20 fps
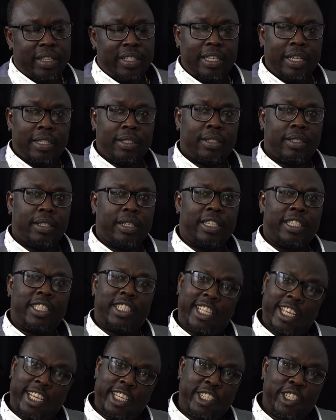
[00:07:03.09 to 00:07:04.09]
Just
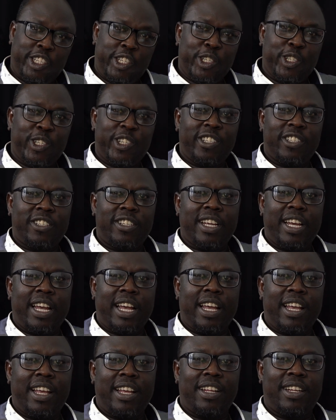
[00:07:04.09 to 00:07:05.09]
stay tuned
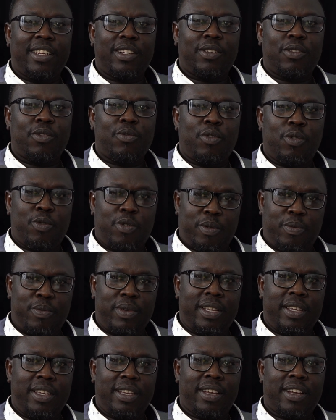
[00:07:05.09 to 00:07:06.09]
and we will
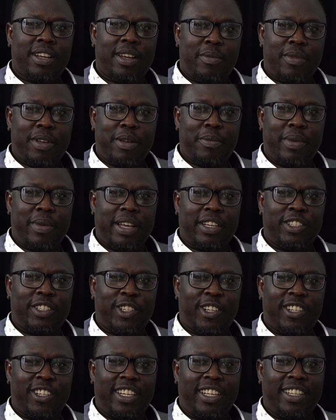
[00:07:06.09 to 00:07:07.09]
be coming back
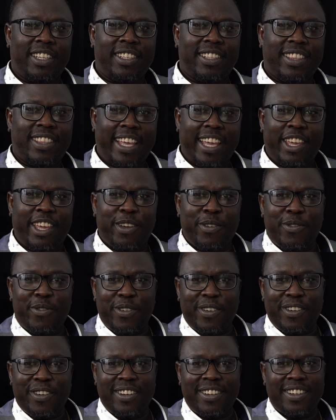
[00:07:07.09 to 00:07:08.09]
shortly. Thank you
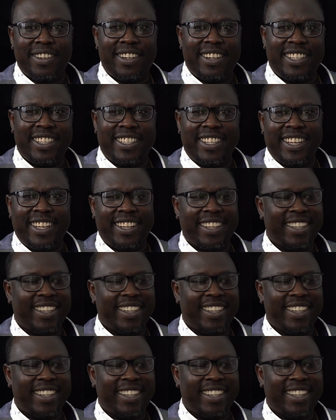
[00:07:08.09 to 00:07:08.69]
for listening.